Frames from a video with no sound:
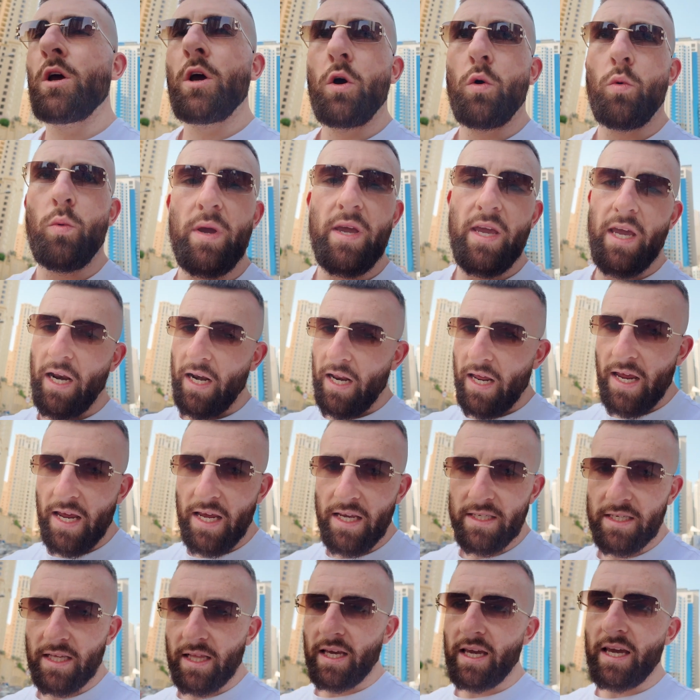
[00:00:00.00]
we can
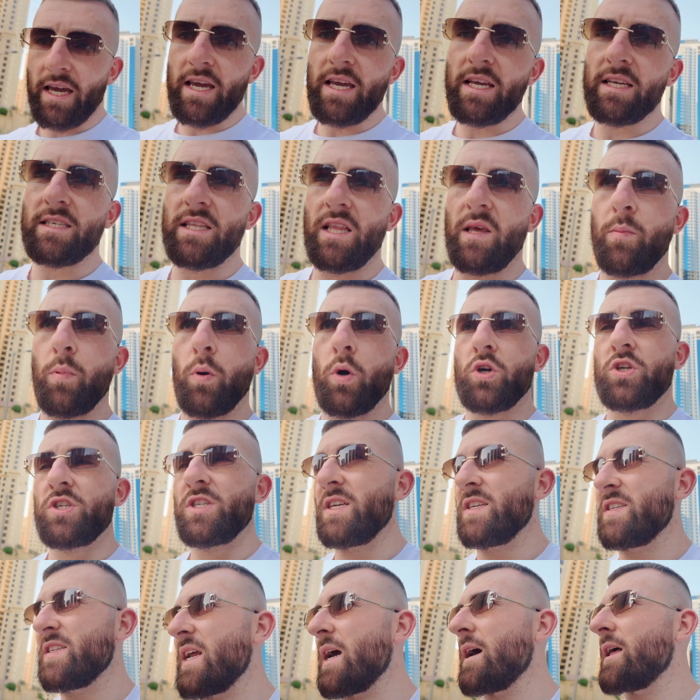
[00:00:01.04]
easily push
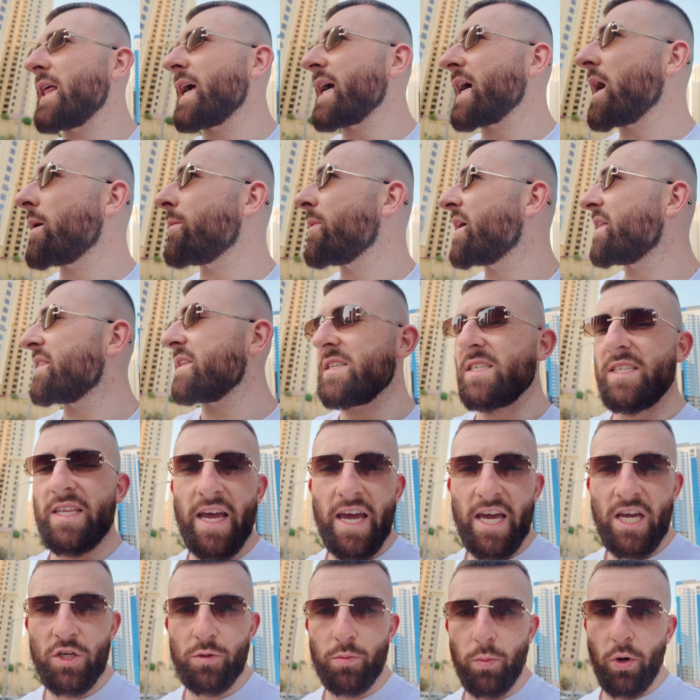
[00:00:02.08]
this now. Like, I'm at the
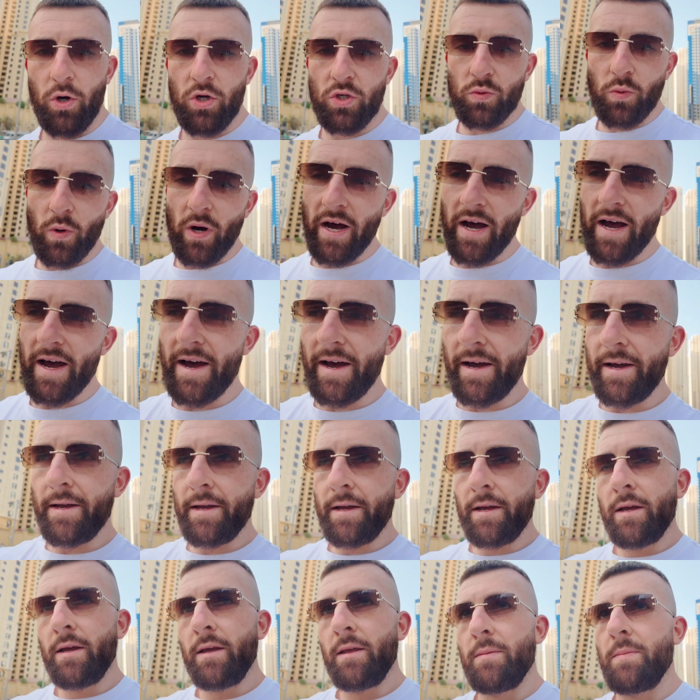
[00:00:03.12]
stage, boys, where
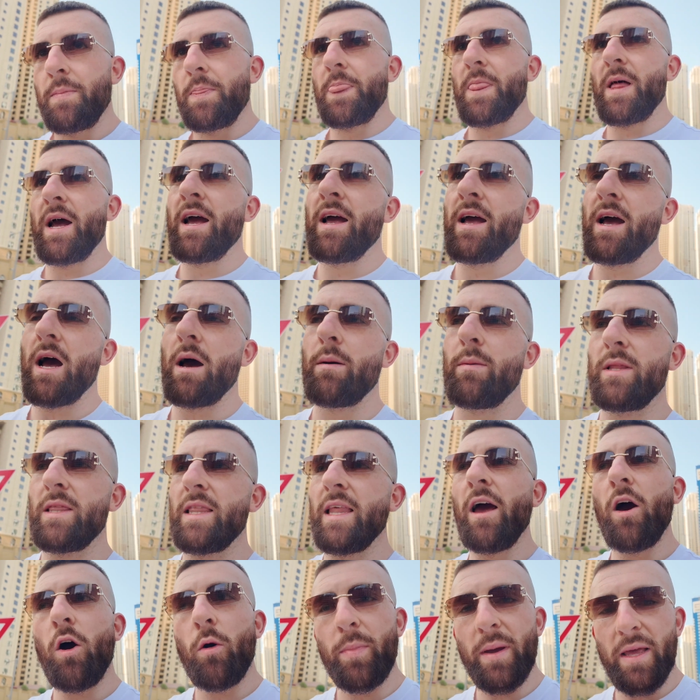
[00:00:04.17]
I'm a
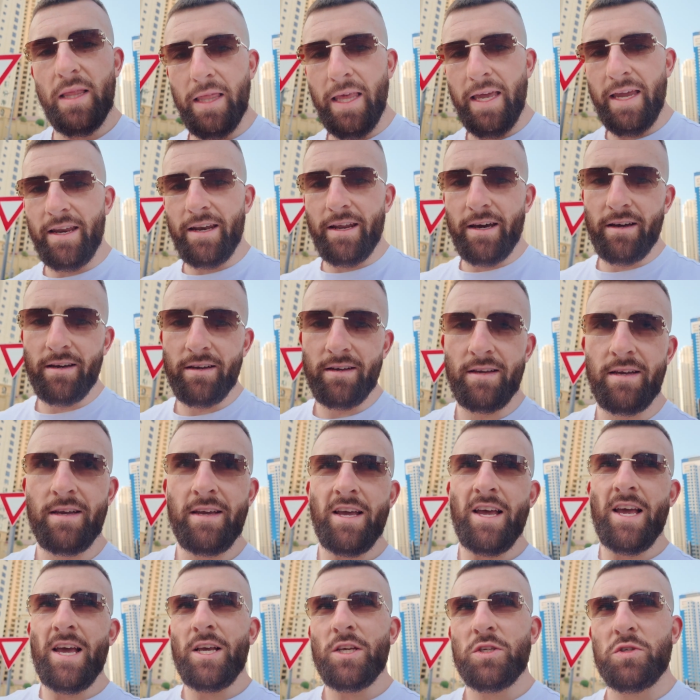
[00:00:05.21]
little bit leaner,
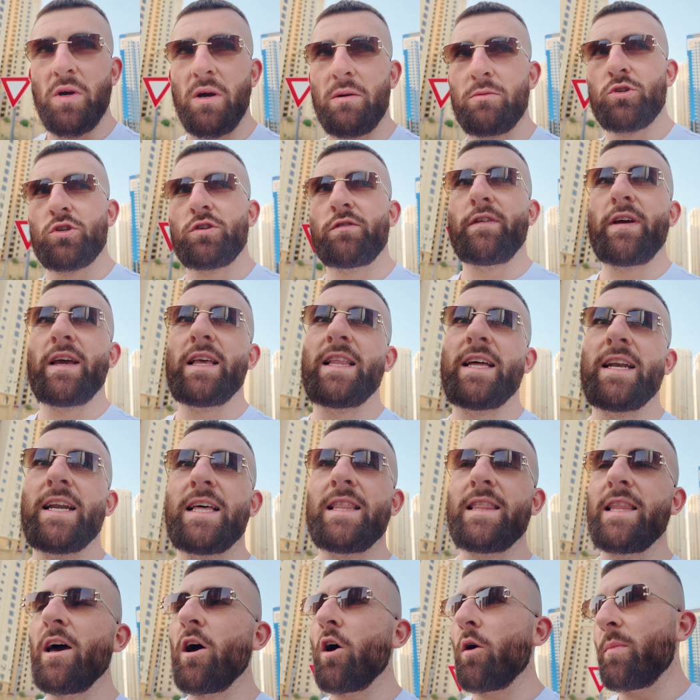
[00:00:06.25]
so I'm just feeling a
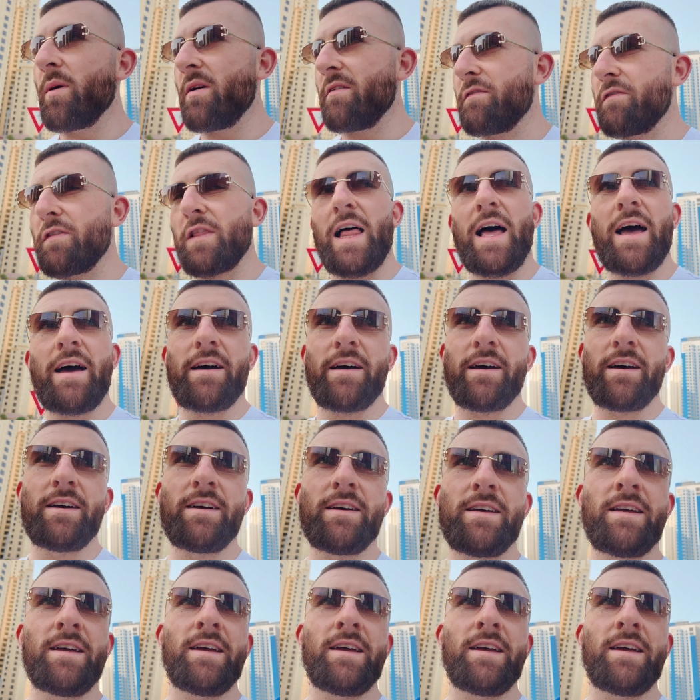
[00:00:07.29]
little bit flatter.